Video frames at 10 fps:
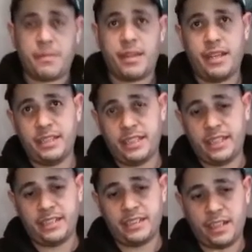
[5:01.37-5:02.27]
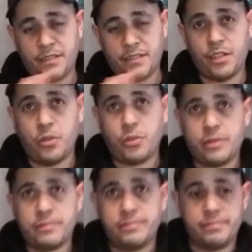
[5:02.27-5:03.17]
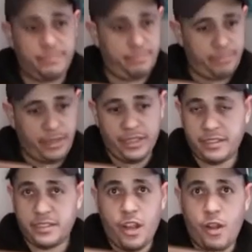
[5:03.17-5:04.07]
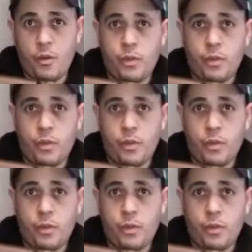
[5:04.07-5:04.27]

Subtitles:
and the inside of the lower, because when